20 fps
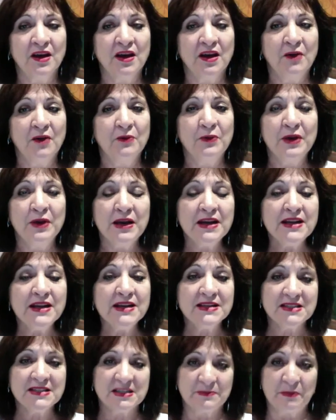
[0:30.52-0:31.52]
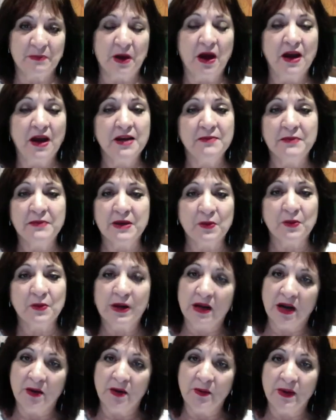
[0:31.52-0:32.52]
really inspired me when
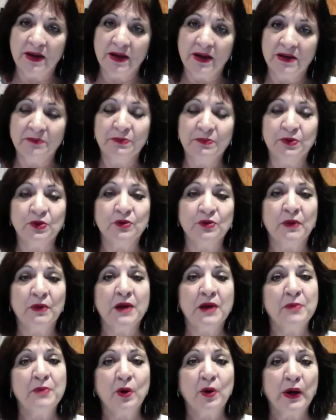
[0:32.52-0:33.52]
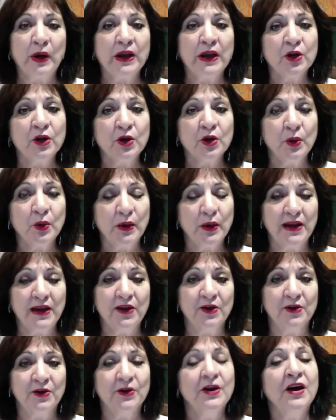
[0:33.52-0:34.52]
I read a book by Paulo
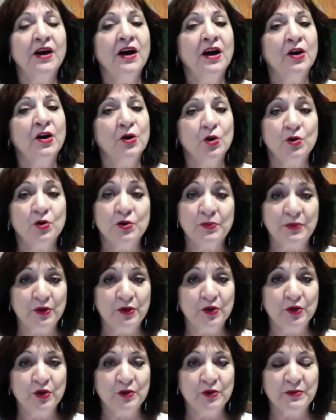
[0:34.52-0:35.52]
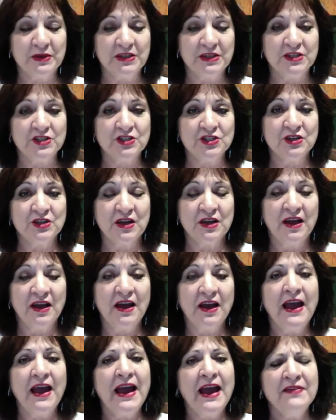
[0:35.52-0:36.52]
Coelho called The Pilgrimage.
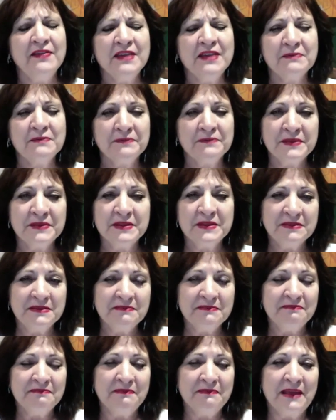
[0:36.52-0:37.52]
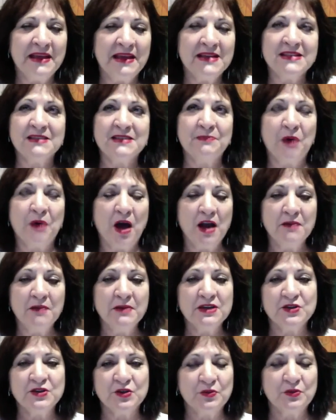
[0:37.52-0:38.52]
And that inspired me
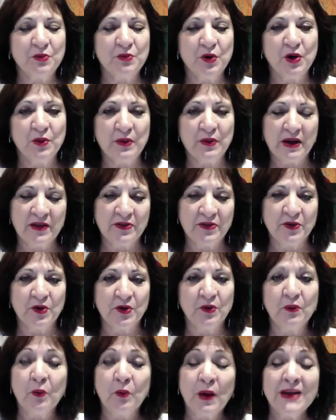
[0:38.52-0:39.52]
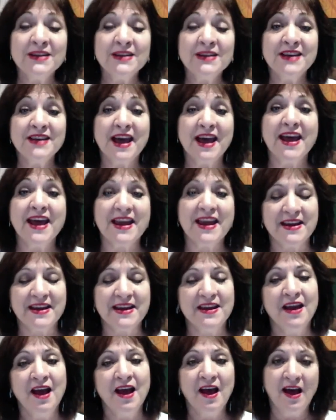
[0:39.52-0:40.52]
to the point where I thought, one day
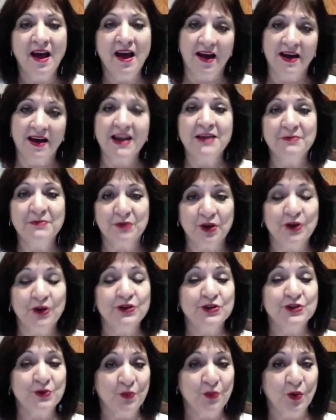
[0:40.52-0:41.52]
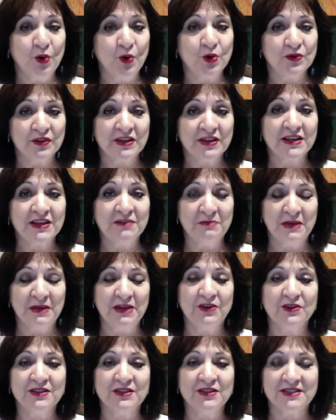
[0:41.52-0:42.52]
I am going to walk the
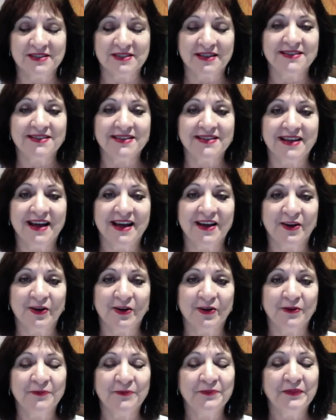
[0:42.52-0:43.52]
Camino de Santiago.